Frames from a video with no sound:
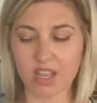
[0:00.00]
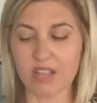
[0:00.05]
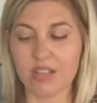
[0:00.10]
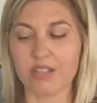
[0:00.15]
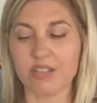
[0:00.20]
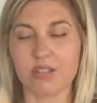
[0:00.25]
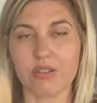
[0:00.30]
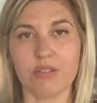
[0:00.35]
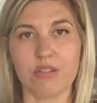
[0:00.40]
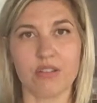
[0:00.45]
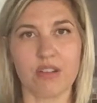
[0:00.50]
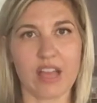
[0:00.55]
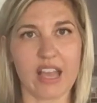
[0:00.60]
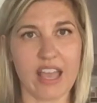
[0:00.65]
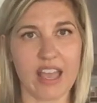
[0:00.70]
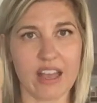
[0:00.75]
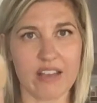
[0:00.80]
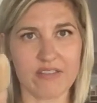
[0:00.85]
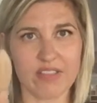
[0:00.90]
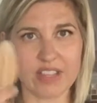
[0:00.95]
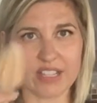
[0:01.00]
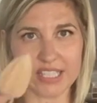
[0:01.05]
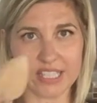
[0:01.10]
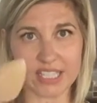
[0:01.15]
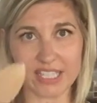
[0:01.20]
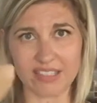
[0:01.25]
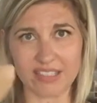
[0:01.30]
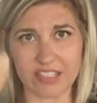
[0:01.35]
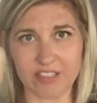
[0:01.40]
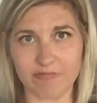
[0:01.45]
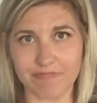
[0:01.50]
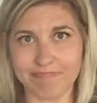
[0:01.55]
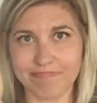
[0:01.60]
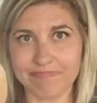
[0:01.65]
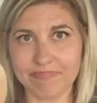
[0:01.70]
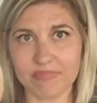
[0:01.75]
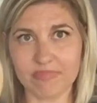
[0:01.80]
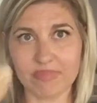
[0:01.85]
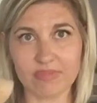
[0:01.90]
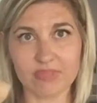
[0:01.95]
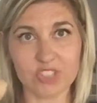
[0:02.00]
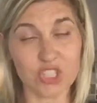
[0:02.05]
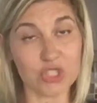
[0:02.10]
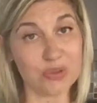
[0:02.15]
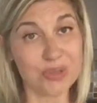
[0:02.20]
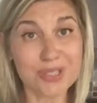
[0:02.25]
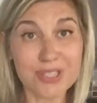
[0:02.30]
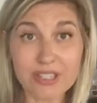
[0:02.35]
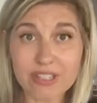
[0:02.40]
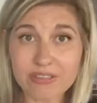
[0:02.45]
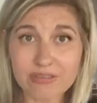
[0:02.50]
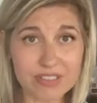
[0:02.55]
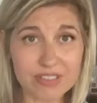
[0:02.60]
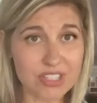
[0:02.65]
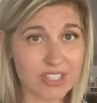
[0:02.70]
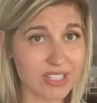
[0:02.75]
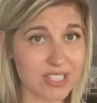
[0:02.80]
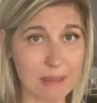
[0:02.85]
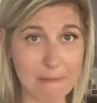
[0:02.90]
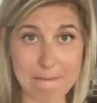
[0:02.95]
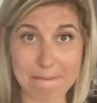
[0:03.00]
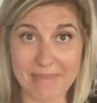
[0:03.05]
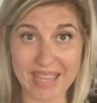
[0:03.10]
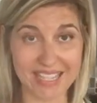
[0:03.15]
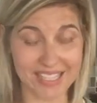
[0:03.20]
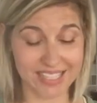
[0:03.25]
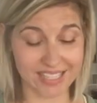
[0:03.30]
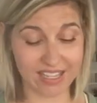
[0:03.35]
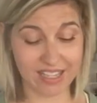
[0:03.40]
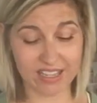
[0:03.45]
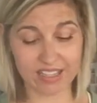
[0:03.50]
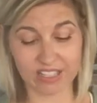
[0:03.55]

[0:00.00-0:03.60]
So I have this little juicer, which is amazing.